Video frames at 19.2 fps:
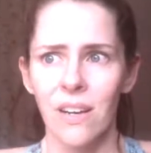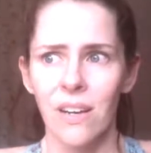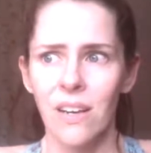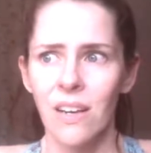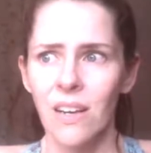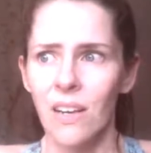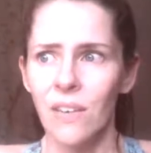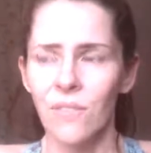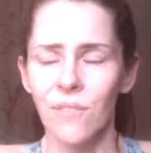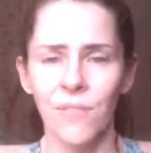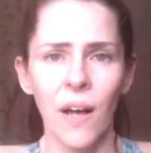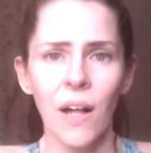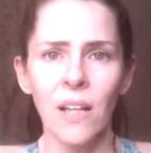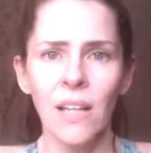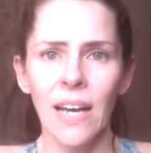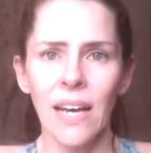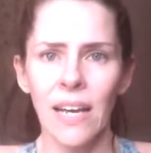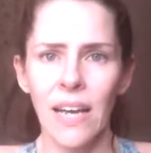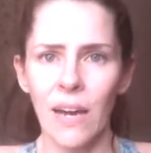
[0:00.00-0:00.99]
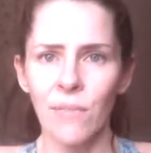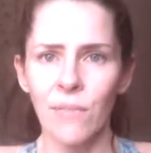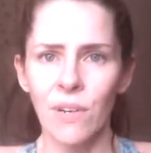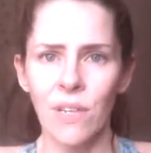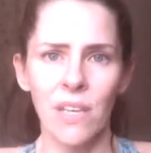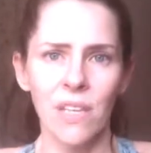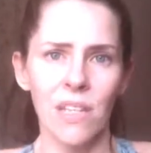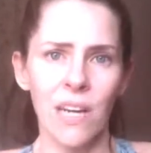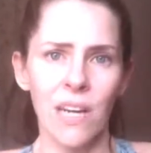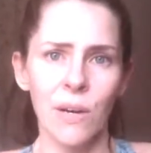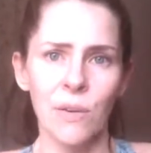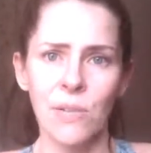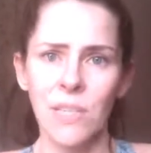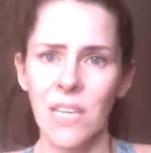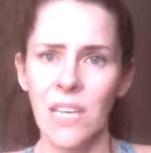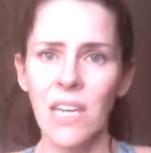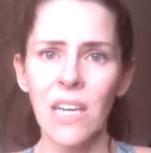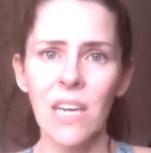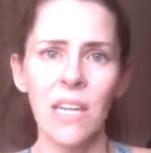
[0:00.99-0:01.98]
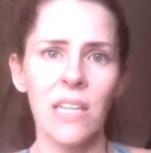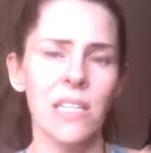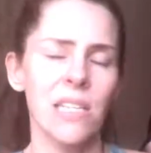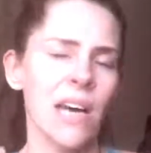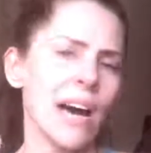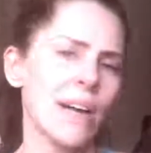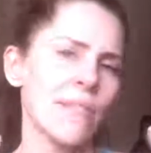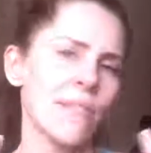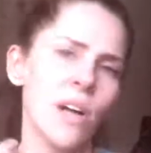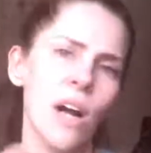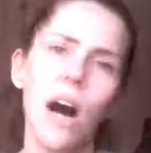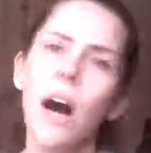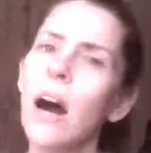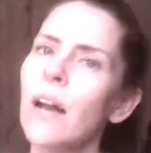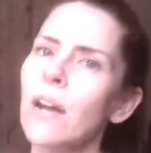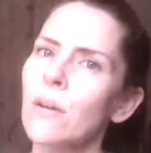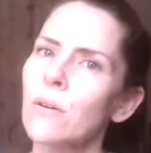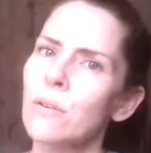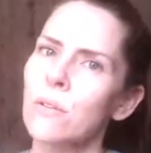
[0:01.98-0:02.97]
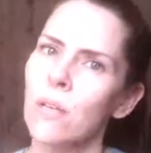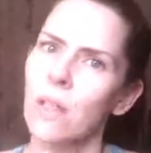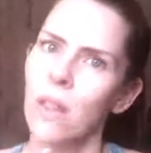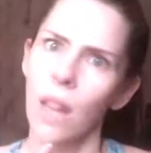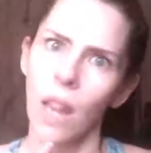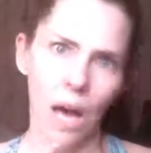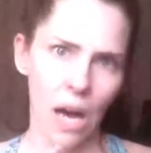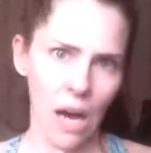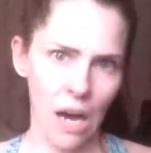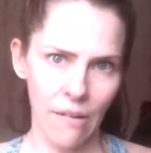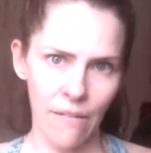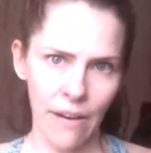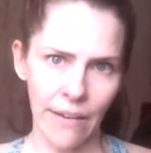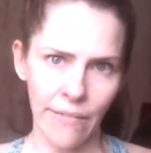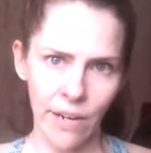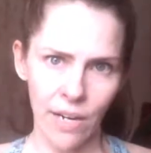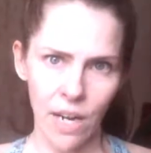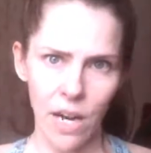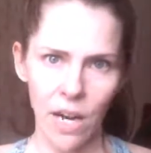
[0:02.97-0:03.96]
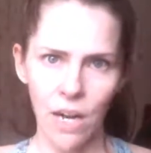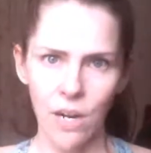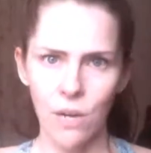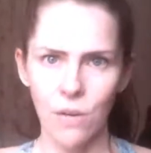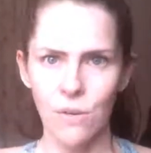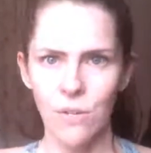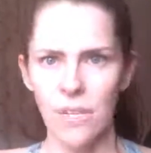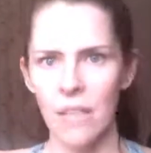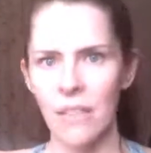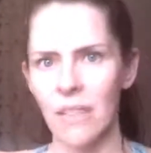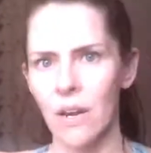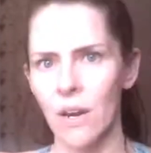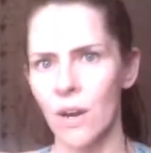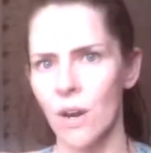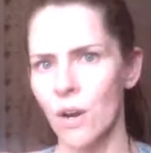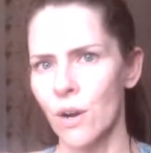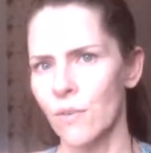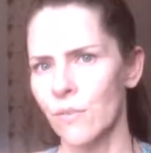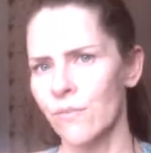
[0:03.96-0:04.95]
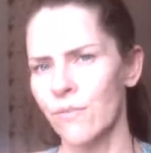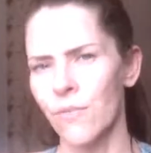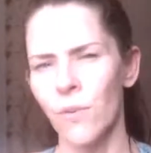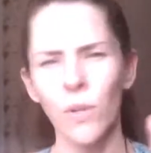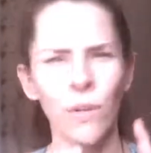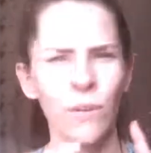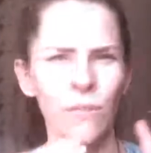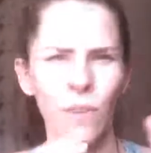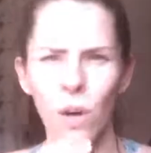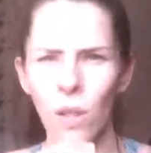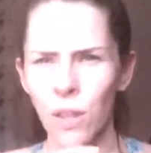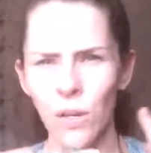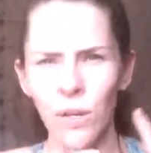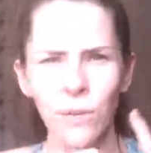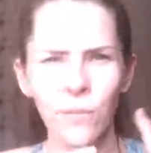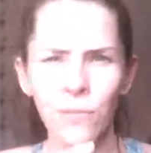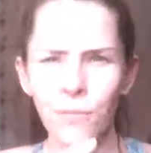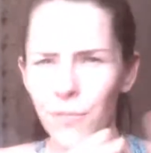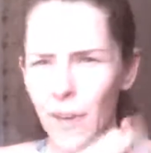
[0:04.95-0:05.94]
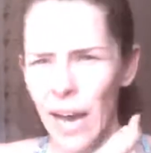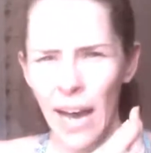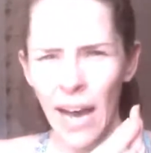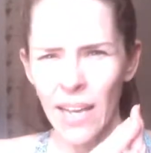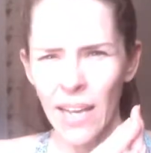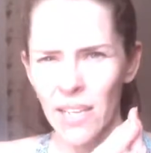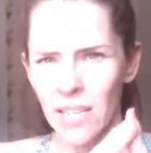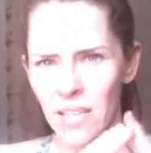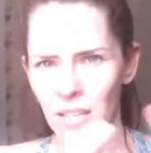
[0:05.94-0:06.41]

it felt like everything that I was eating, to avocados. I love avocados, and they're full of all the good fat.